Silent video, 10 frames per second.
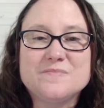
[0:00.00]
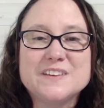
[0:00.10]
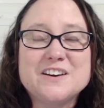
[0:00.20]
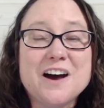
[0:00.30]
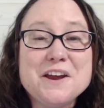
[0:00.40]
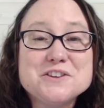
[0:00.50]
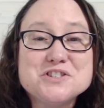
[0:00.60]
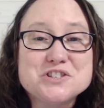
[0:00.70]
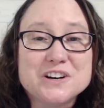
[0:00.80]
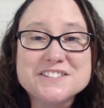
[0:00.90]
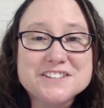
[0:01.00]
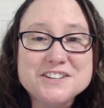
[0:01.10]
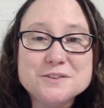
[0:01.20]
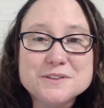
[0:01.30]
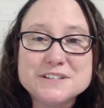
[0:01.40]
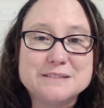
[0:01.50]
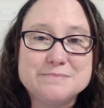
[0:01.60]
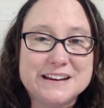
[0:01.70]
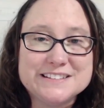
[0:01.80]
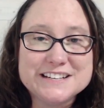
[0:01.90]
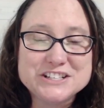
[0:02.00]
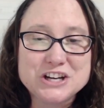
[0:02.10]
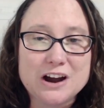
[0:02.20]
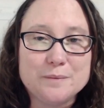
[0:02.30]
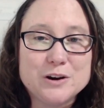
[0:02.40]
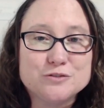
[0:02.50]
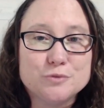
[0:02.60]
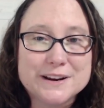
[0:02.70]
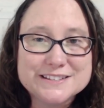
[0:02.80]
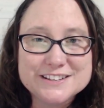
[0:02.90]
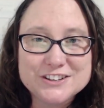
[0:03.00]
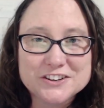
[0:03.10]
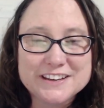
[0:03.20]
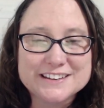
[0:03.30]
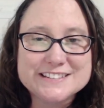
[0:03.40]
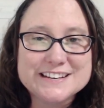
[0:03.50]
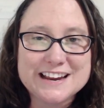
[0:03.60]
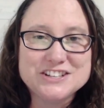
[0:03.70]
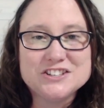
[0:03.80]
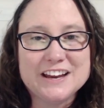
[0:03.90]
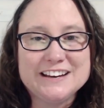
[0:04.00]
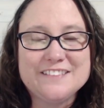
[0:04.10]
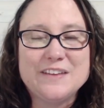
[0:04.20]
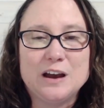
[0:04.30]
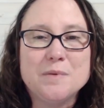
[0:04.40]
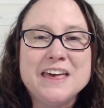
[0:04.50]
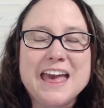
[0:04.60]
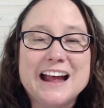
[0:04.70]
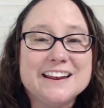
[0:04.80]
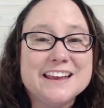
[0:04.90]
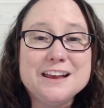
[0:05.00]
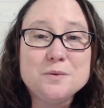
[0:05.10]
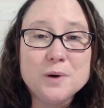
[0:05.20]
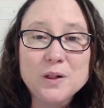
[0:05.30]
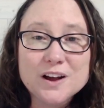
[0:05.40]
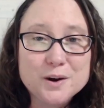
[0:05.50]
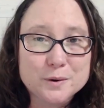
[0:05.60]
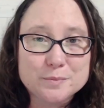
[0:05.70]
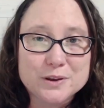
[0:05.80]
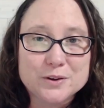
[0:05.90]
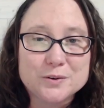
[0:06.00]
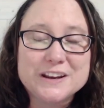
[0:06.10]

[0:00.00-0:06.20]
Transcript: God has trusted you with this amazing job of raising your kids and educating them, and He will equip you.